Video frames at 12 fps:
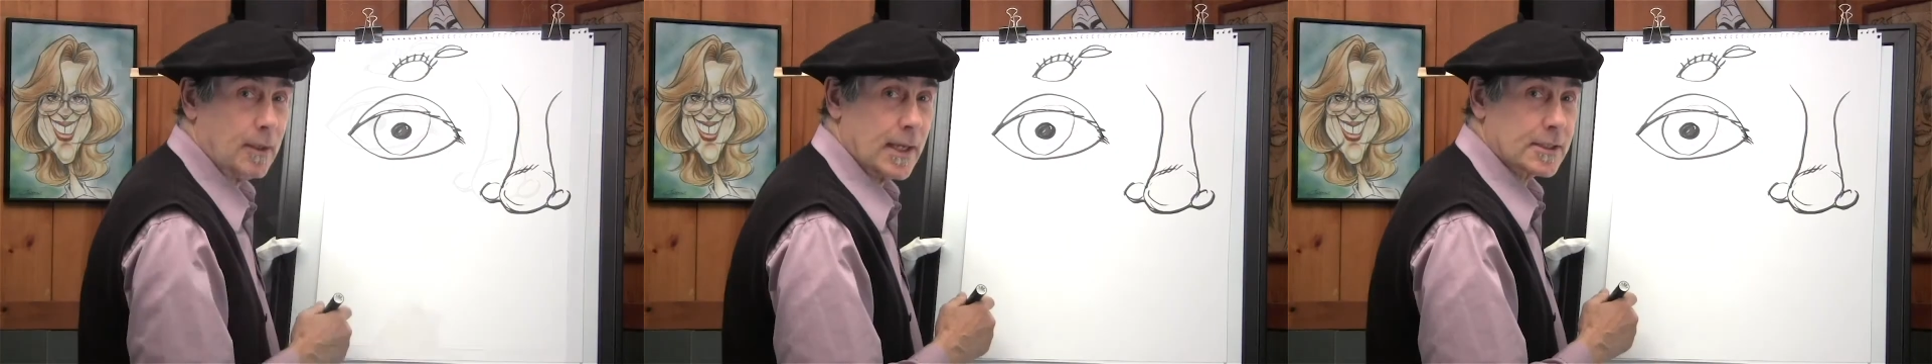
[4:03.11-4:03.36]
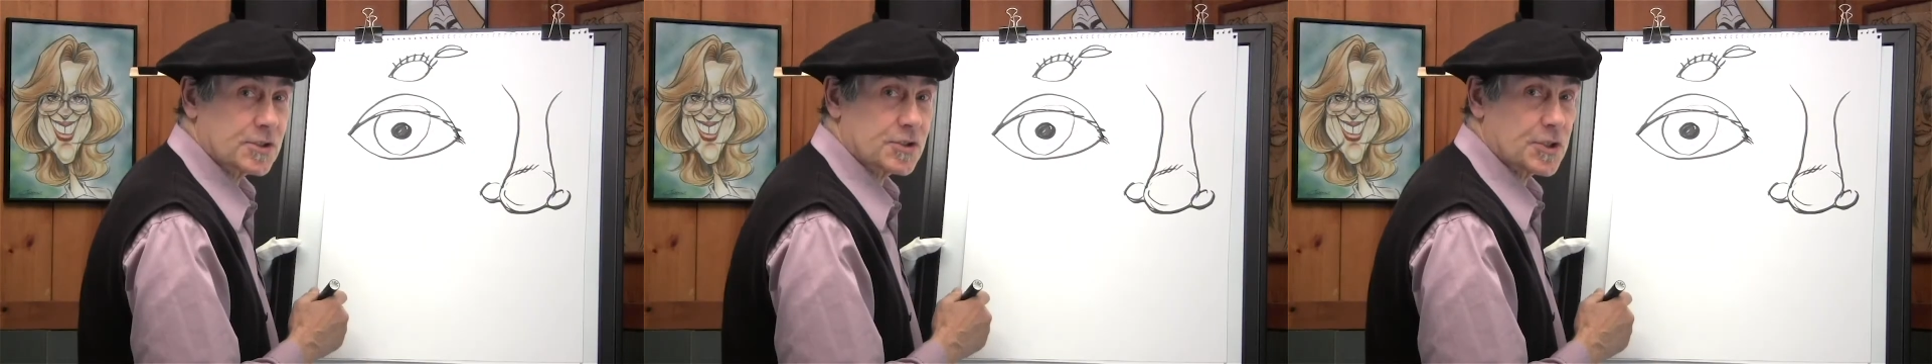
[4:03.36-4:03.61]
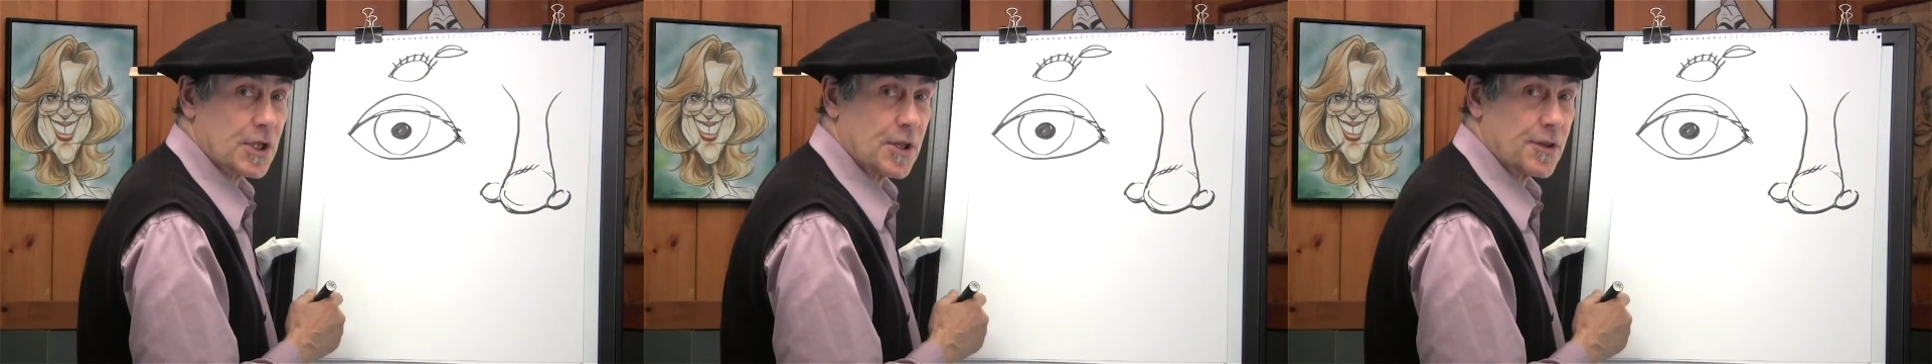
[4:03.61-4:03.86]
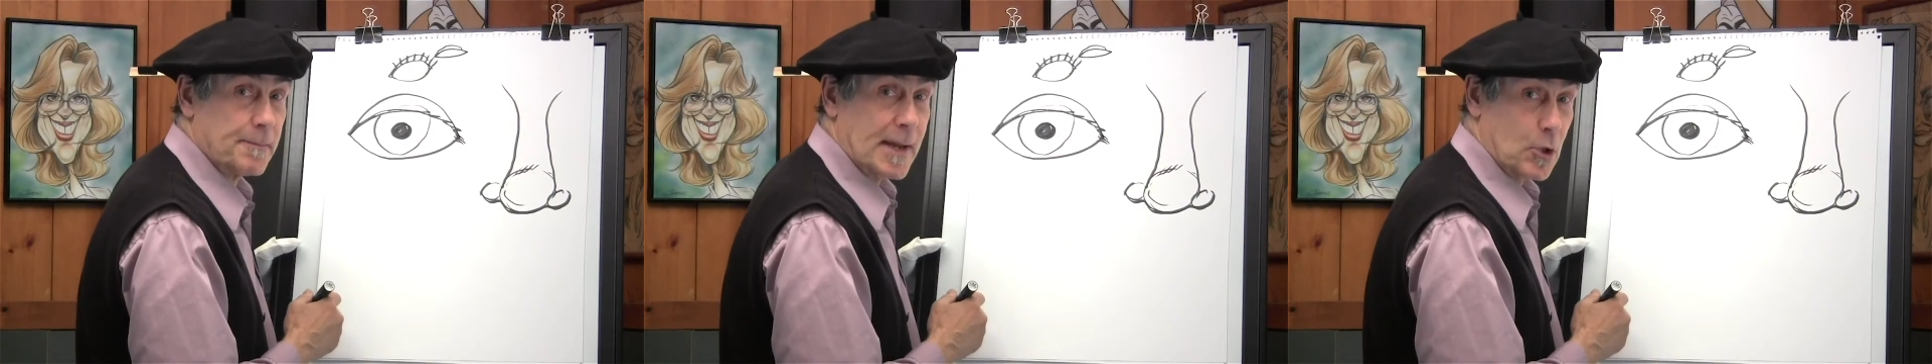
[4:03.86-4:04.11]
Next,
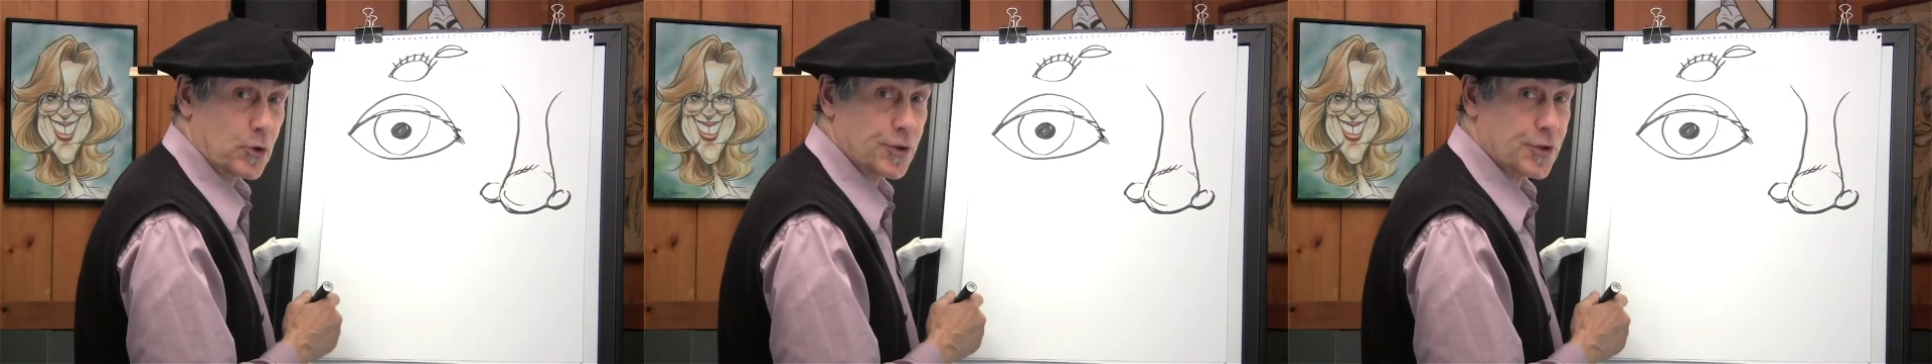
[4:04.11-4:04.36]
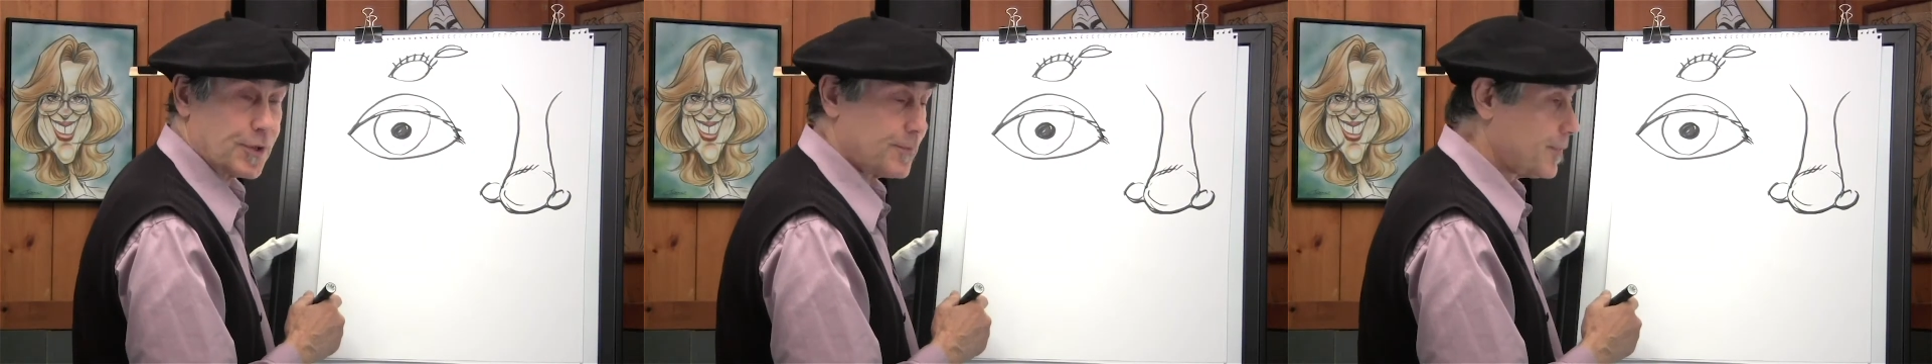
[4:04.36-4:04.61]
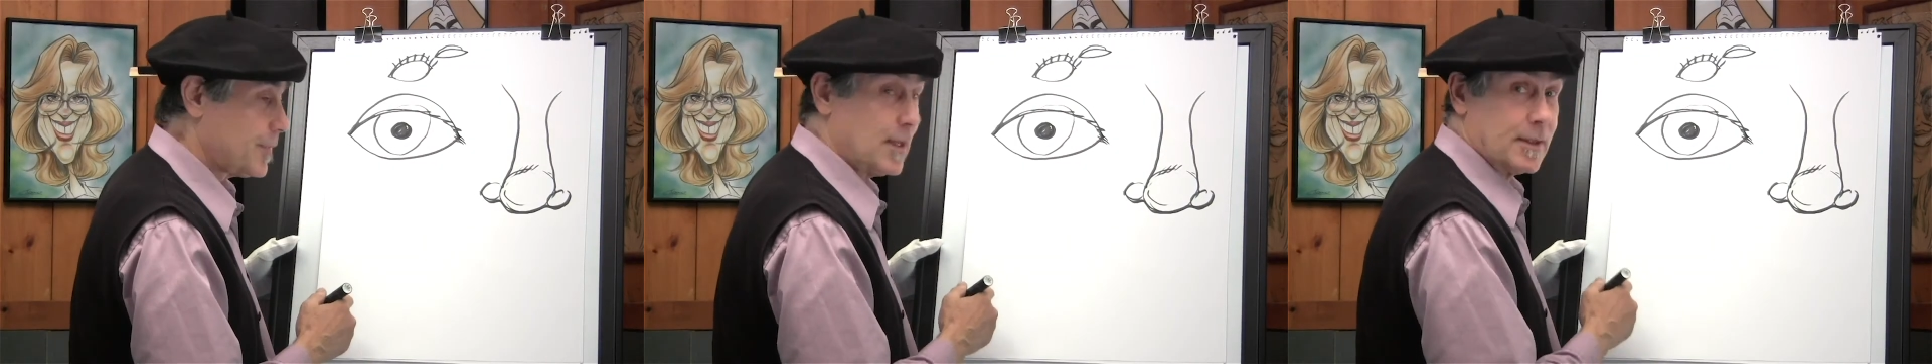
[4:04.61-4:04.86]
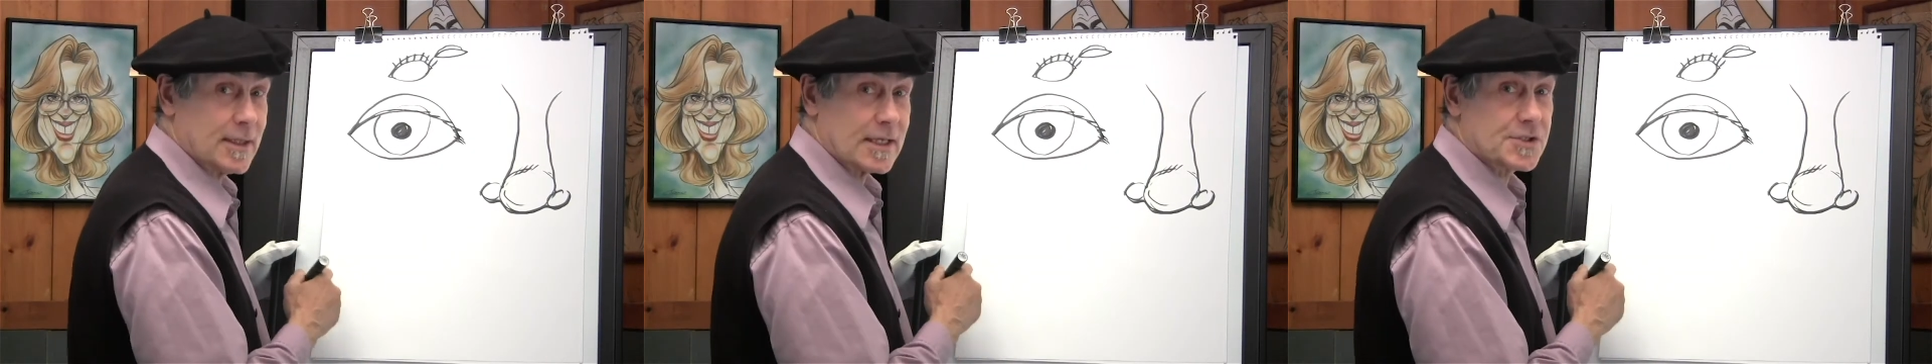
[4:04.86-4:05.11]
the mouth.
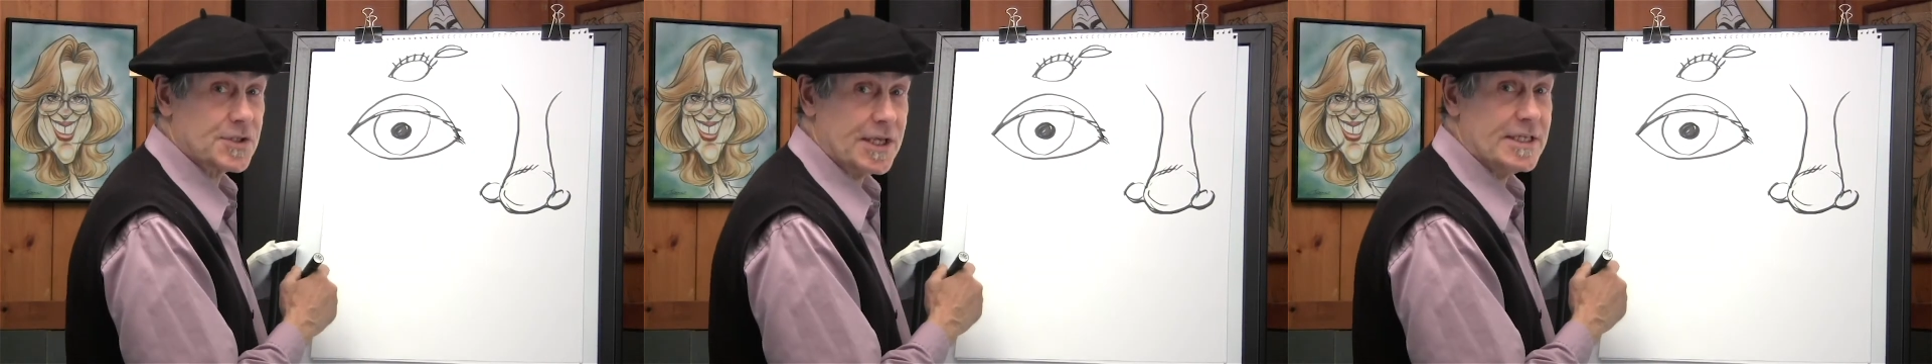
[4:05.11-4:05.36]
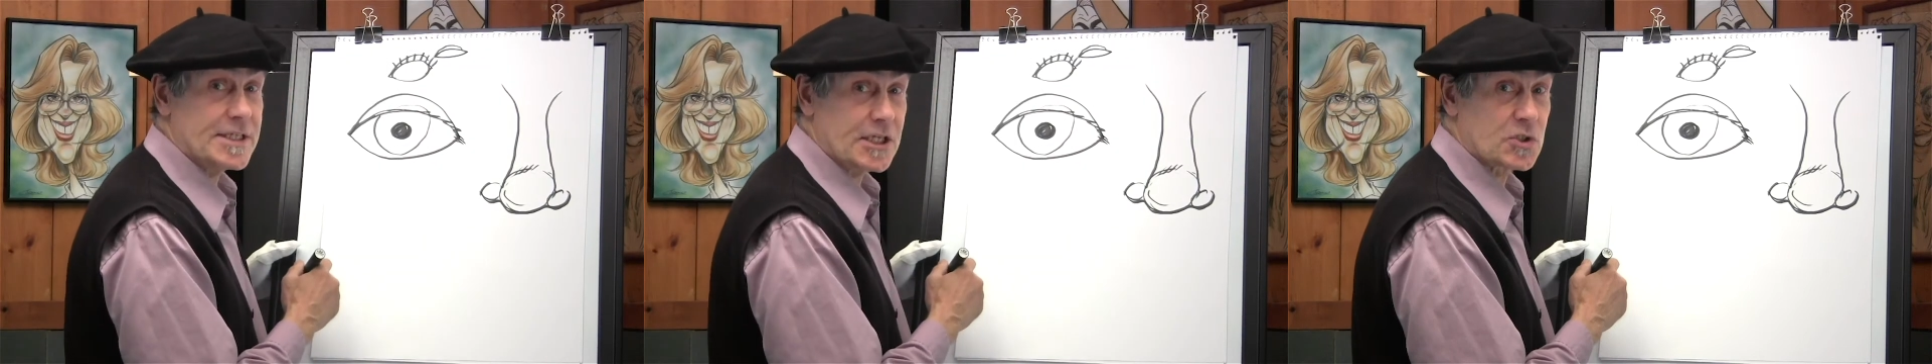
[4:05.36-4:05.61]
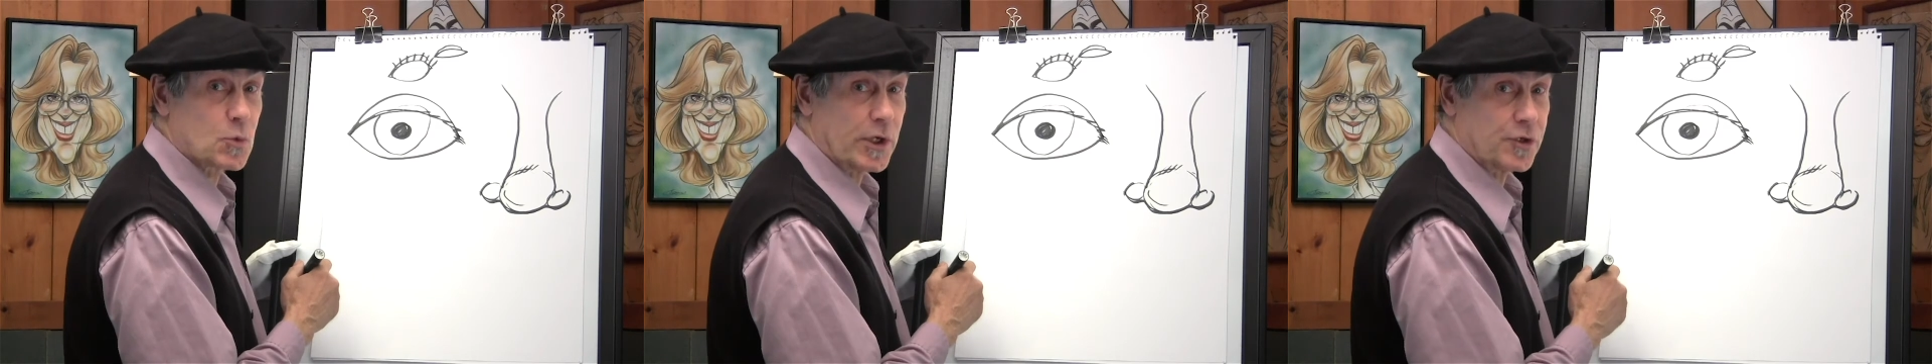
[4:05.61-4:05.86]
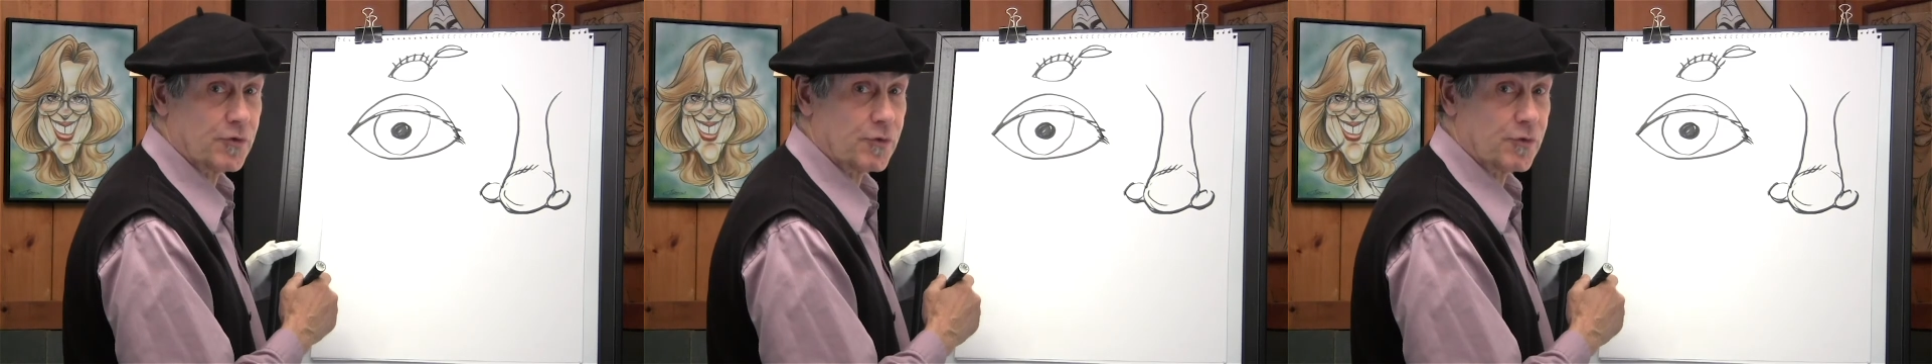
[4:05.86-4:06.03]
That's the easiest one to